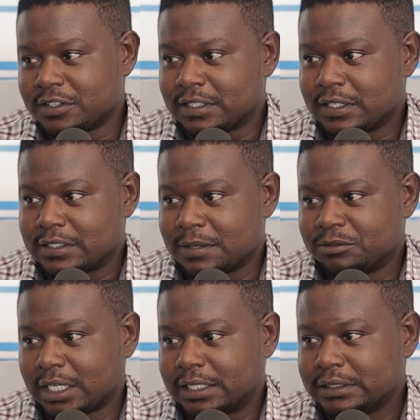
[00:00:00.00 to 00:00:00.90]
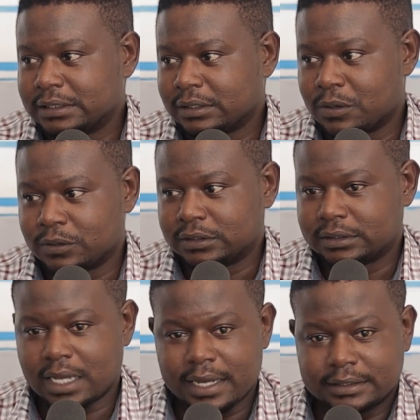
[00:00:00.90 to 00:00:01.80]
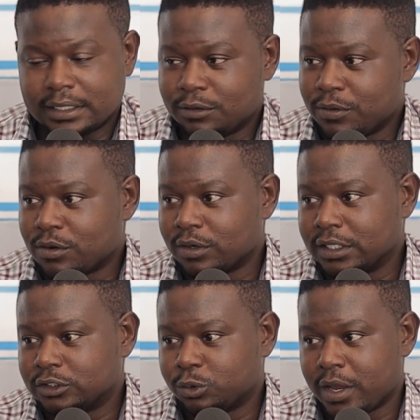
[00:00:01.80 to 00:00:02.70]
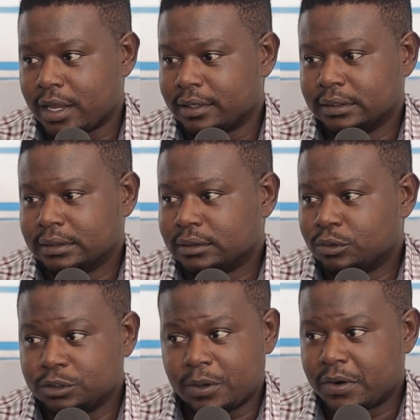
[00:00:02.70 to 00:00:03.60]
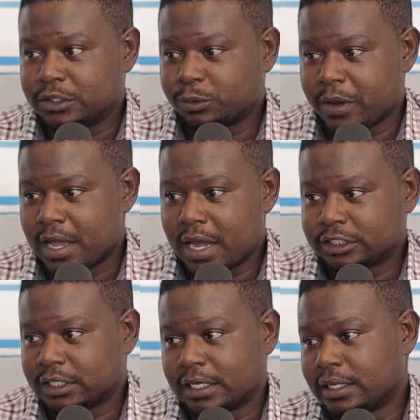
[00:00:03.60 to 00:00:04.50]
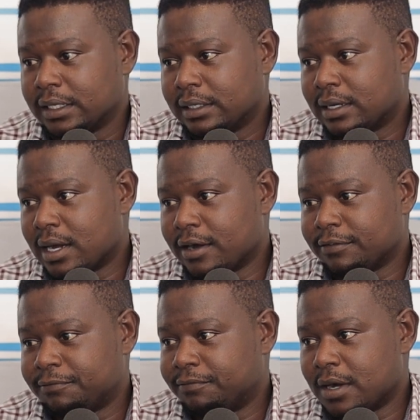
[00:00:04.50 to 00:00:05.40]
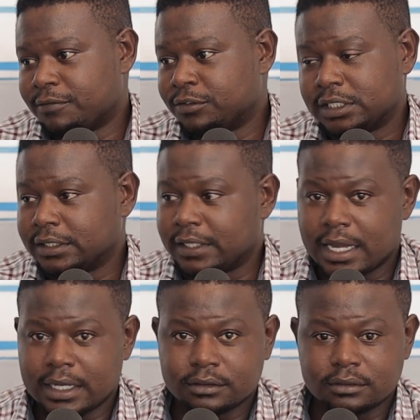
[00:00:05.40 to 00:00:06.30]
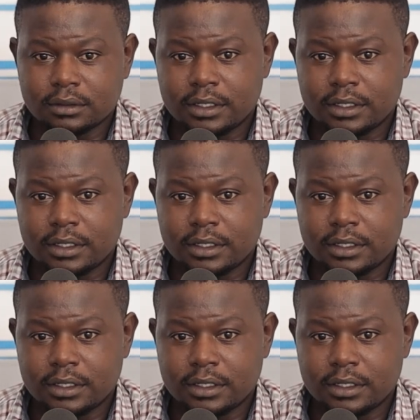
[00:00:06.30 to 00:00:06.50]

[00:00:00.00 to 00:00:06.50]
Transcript: facing the same challenge because I started with colleagues whose parents were actually footing their